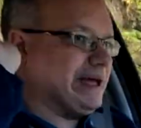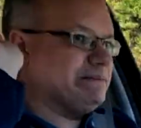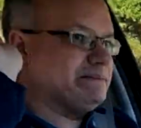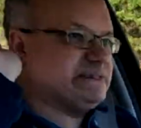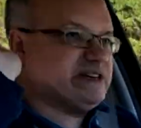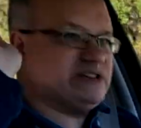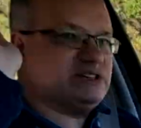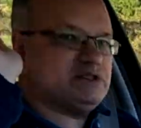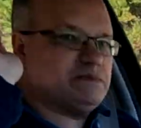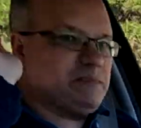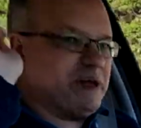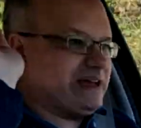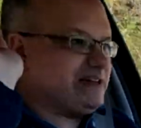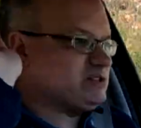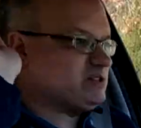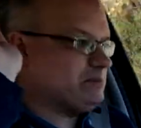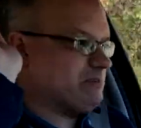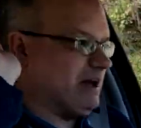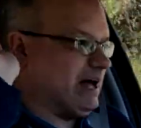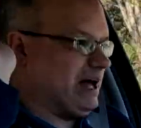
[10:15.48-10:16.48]
empty
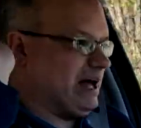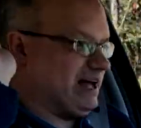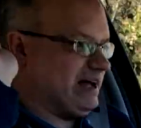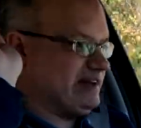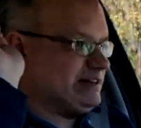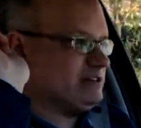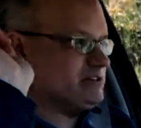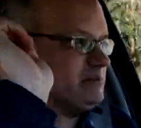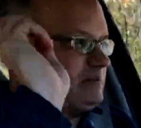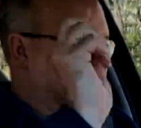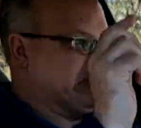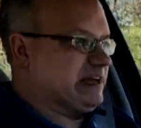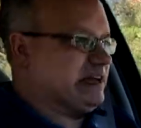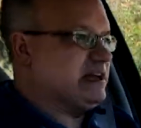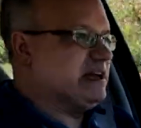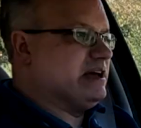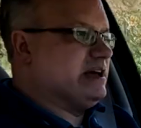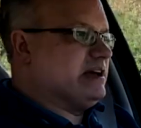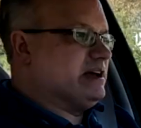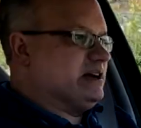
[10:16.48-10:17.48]
space behind me.
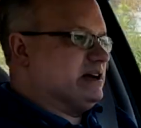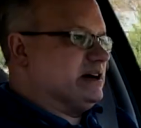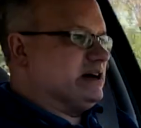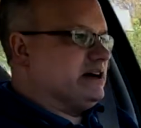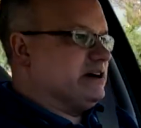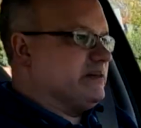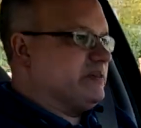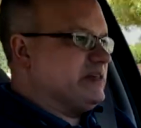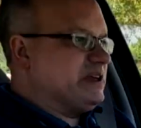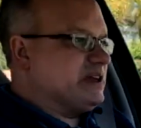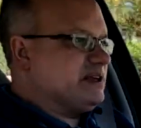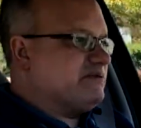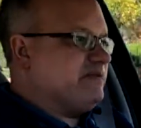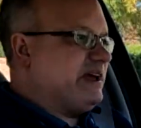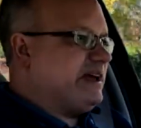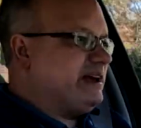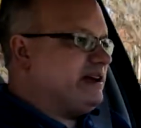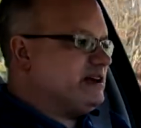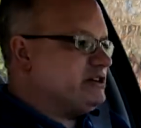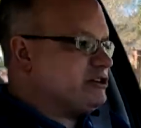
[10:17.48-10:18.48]
Uh, the
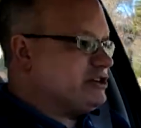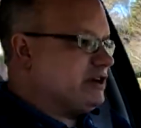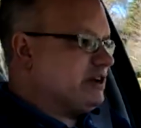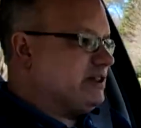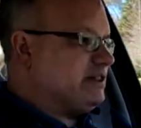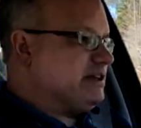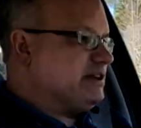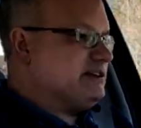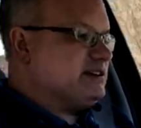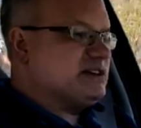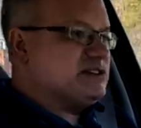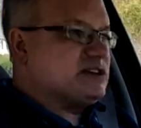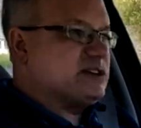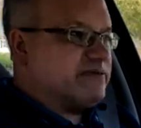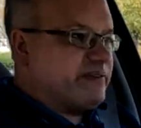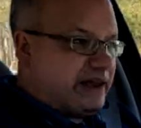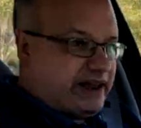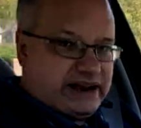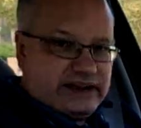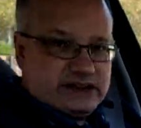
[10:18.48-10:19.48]
advantage and the
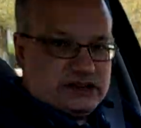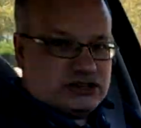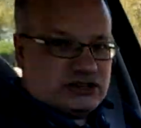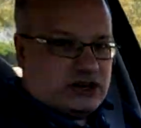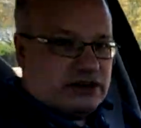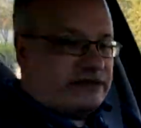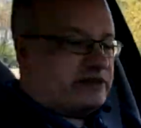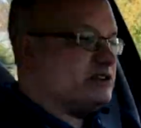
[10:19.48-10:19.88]
disadvantage of